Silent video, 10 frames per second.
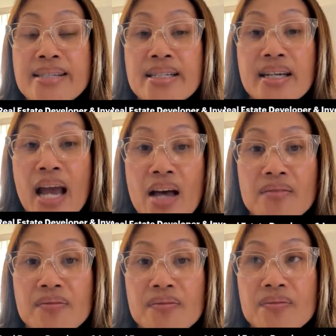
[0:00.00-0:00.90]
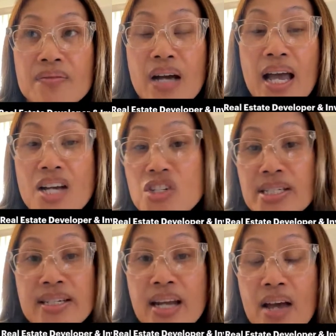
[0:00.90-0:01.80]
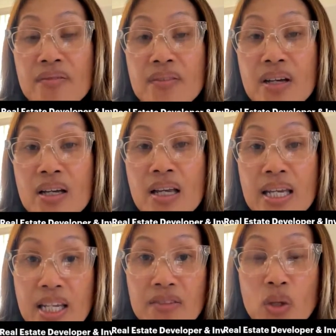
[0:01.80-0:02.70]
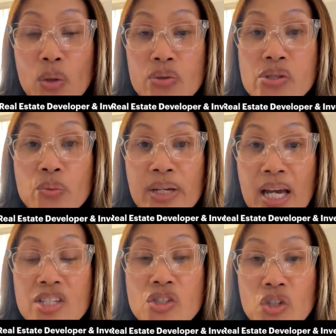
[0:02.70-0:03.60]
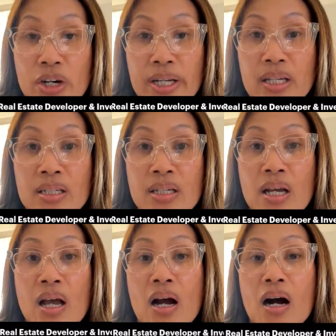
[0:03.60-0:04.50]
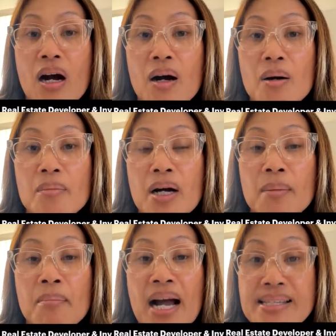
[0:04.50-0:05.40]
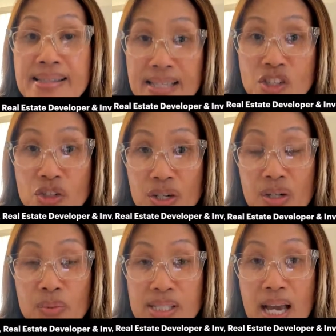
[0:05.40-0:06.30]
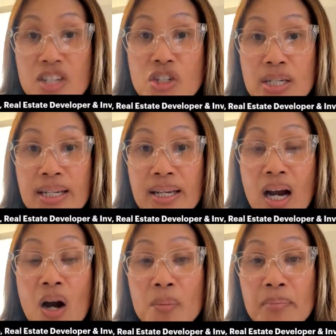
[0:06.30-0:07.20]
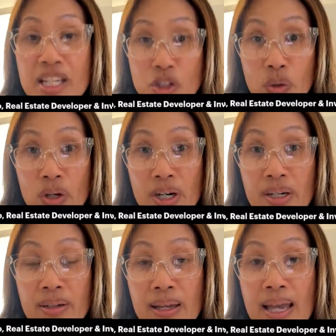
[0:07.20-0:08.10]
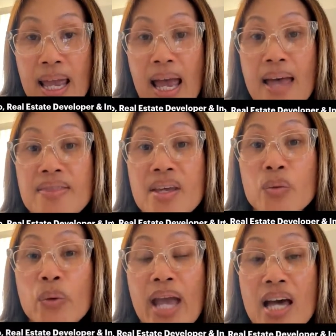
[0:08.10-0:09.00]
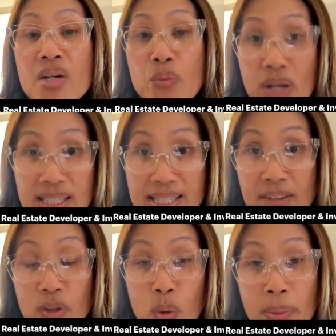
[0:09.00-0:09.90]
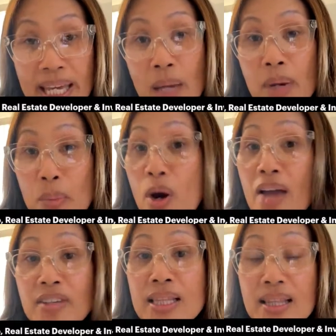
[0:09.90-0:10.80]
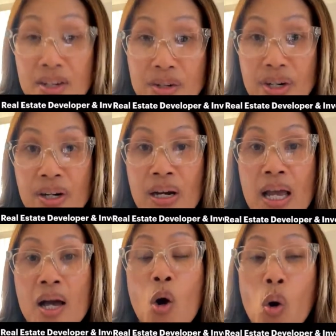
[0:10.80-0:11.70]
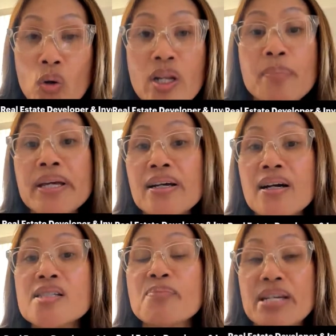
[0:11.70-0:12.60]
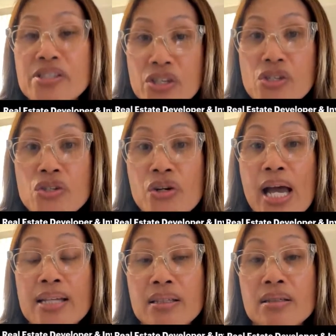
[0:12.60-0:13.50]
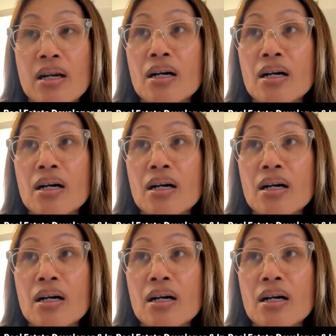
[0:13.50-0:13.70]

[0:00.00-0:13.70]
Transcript: didn't have, I actually didn't have any of those when I started. My sister was actually our mentor, and then we had a relative who became our private lender, only because my sister had